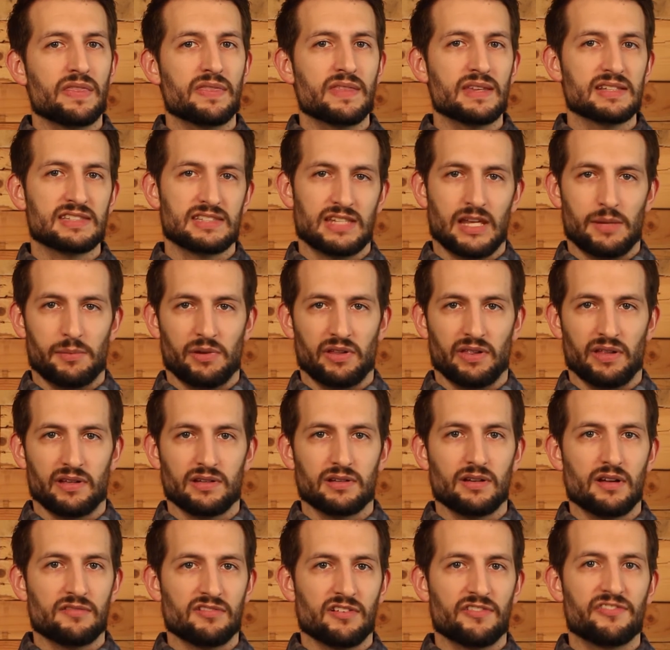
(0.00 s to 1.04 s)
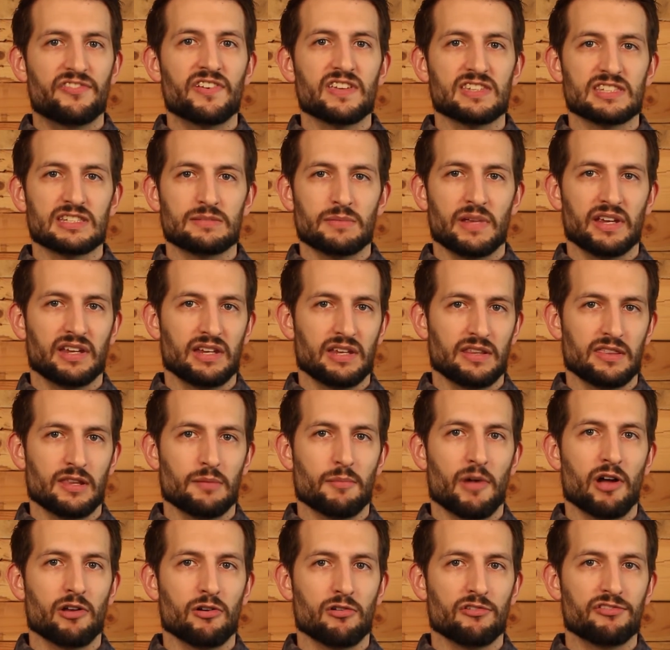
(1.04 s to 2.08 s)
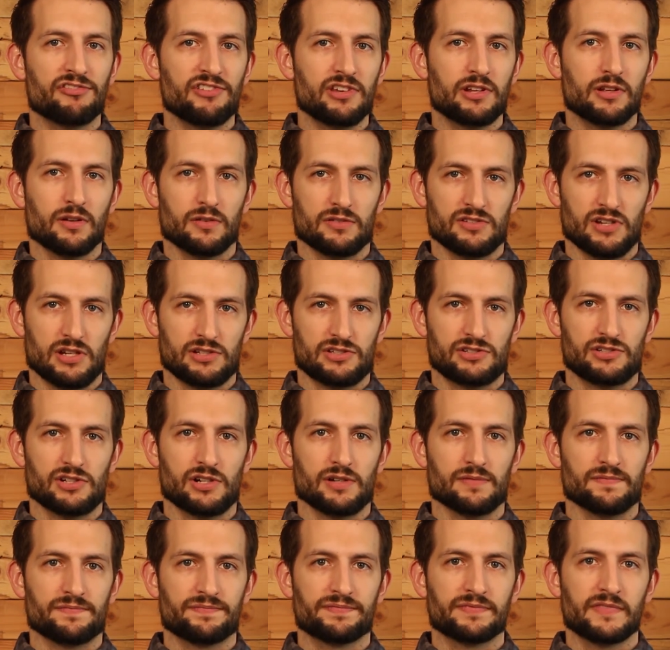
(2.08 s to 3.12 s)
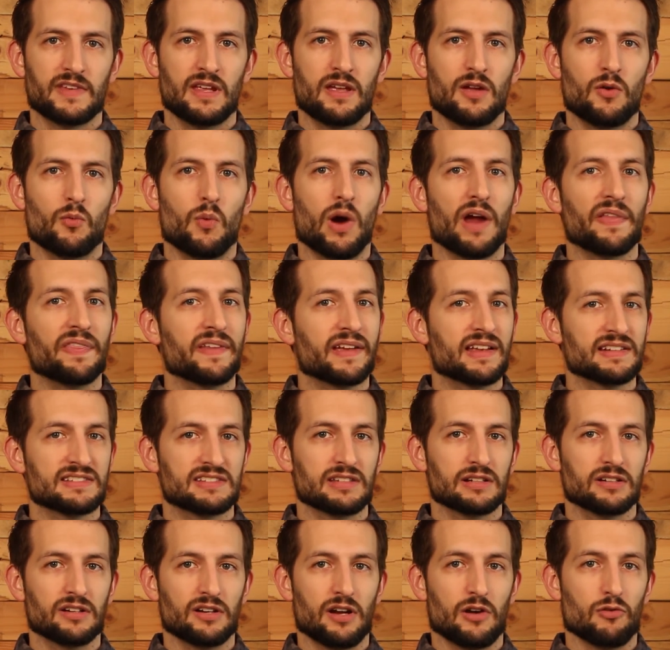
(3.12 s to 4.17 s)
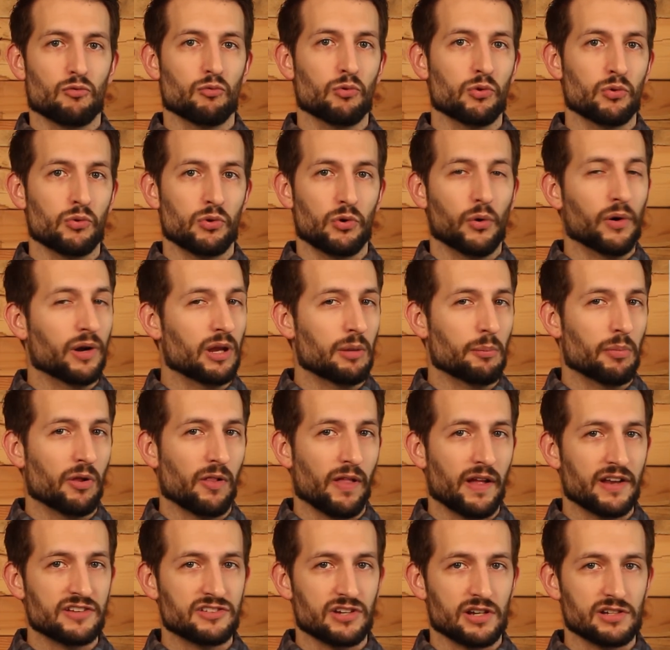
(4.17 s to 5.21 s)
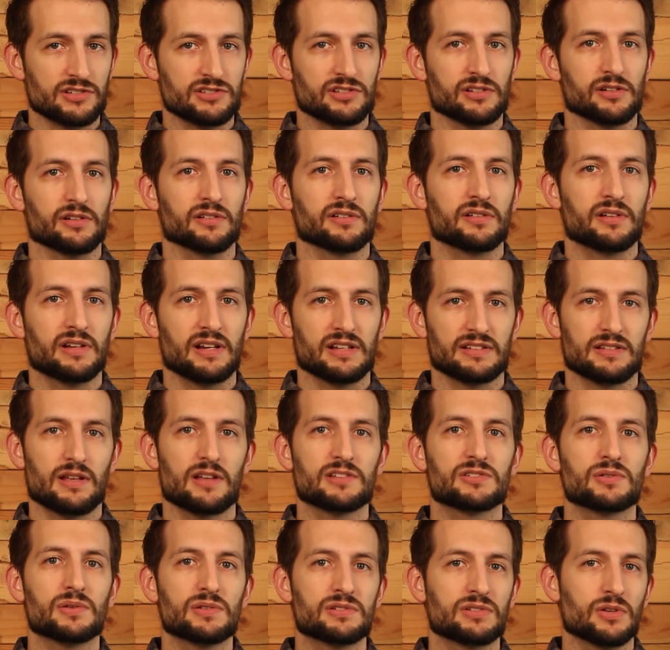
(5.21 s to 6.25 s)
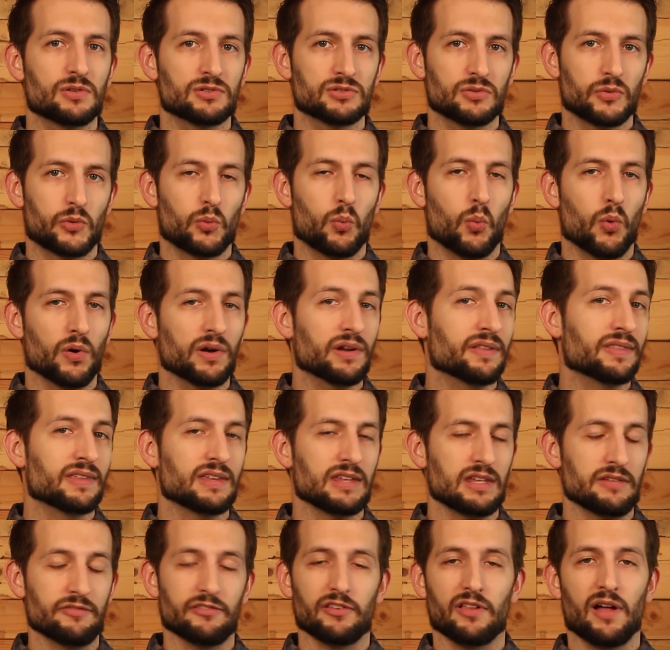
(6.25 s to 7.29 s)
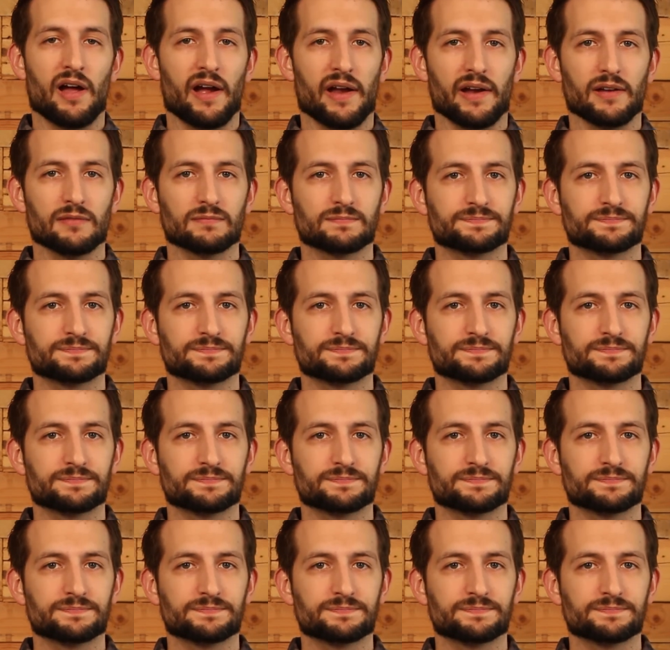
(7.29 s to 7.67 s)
this amulet of a fist making the mano fico gesture. Widely considered a rude or impolite gesture, it is also associated with warding the evil eye.